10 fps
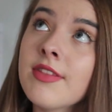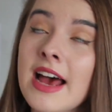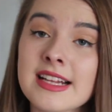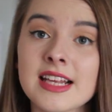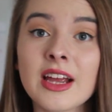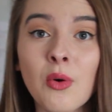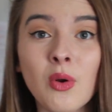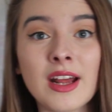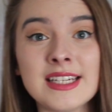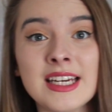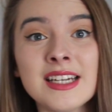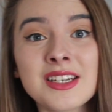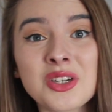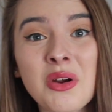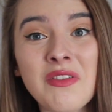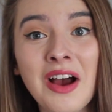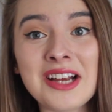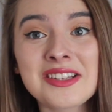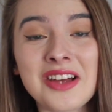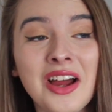that's like all I did to
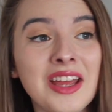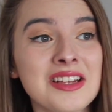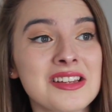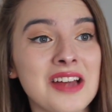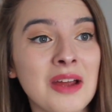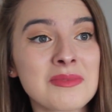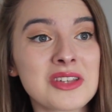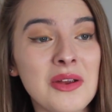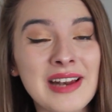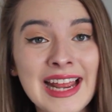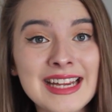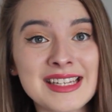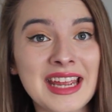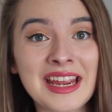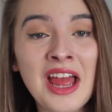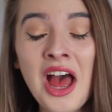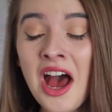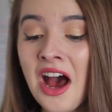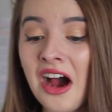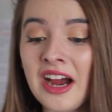revise science. I'm so lazy.
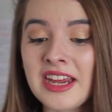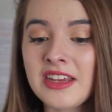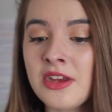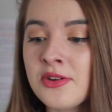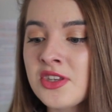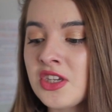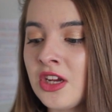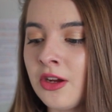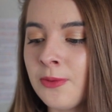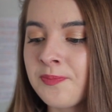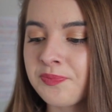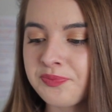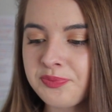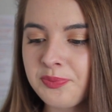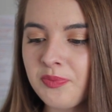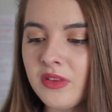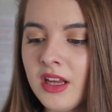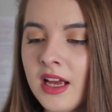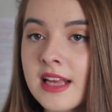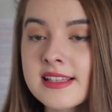I used to
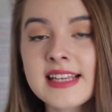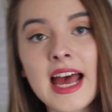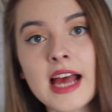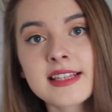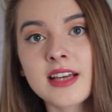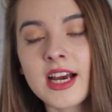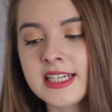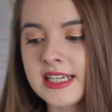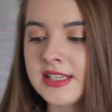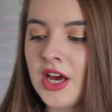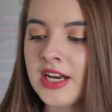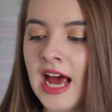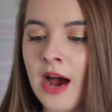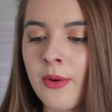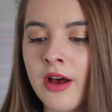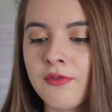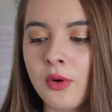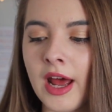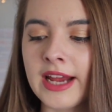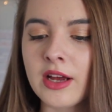set aside a certain hour
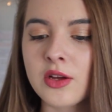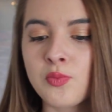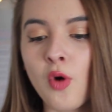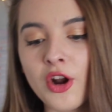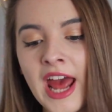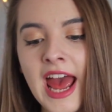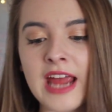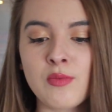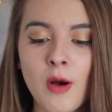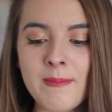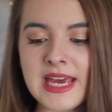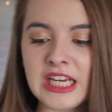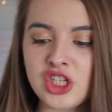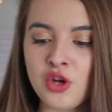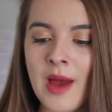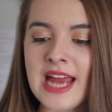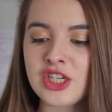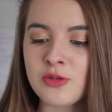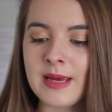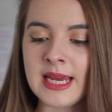for like 1A, 1B, 2A,
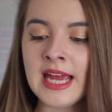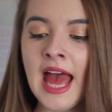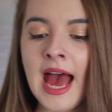2B,